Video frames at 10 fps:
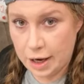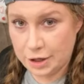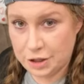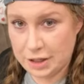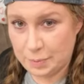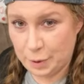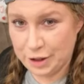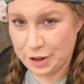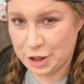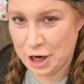I just need to
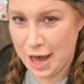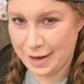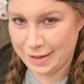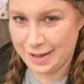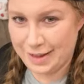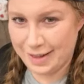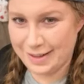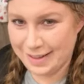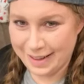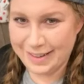bring the shed to the...